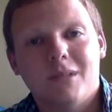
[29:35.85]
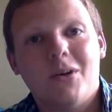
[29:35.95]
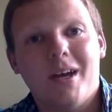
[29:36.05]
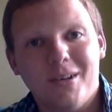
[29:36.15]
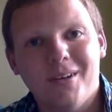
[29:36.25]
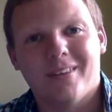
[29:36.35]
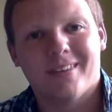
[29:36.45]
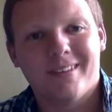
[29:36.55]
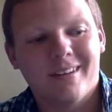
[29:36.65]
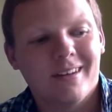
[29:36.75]
Okay, good.
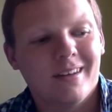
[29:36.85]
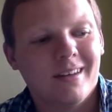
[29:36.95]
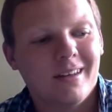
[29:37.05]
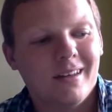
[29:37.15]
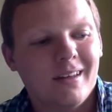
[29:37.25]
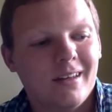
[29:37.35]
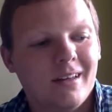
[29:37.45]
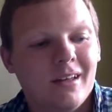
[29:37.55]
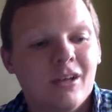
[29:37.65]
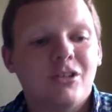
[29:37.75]

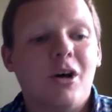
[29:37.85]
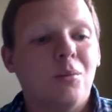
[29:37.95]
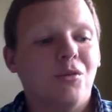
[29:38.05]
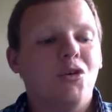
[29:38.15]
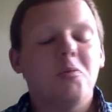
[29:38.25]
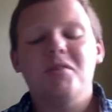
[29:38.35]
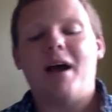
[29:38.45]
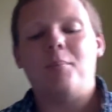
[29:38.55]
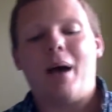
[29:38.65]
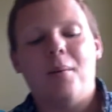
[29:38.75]
So before we
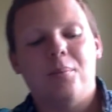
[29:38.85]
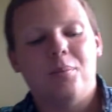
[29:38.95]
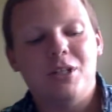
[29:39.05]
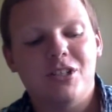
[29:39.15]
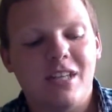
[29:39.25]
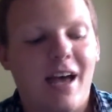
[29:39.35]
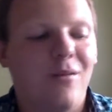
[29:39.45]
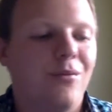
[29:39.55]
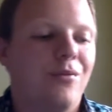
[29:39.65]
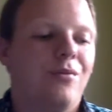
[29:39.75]
wrap up, we just
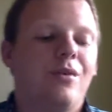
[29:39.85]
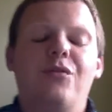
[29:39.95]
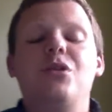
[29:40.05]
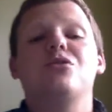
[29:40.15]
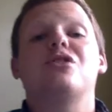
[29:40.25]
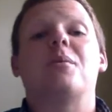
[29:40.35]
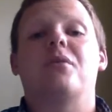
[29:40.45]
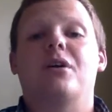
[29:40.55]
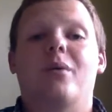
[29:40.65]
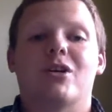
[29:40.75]
have a few
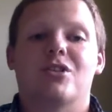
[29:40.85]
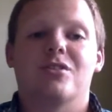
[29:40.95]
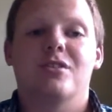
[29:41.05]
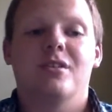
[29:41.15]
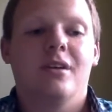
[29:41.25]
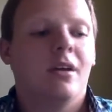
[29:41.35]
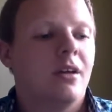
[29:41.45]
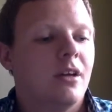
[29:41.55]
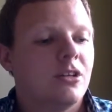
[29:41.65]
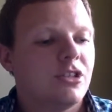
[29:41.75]
summary questions.
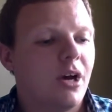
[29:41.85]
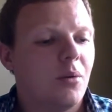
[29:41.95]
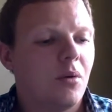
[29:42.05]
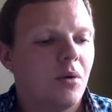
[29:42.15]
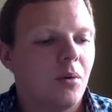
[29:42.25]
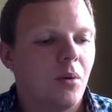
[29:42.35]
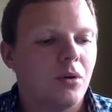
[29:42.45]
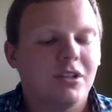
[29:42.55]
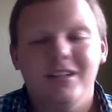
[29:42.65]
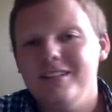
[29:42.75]
So
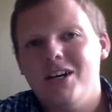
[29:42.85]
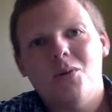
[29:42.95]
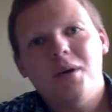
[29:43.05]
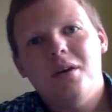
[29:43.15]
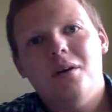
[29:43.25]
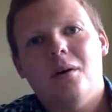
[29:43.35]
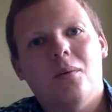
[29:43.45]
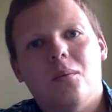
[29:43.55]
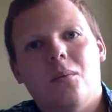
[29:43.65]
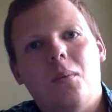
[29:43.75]
can you tell me,
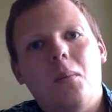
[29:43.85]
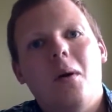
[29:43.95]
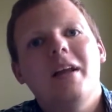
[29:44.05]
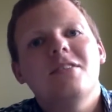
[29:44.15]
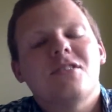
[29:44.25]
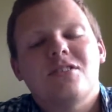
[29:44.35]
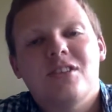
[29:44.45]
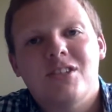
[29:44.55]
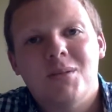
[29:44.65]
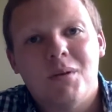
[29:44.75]
what is a
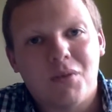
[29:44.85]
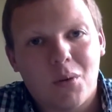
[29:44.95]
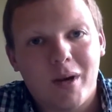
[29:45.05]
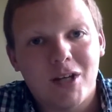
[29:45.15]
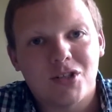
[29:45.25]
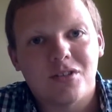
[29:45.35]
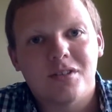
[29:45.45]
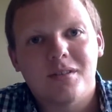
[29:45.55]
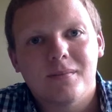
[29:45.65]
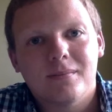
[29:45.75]
system of equations?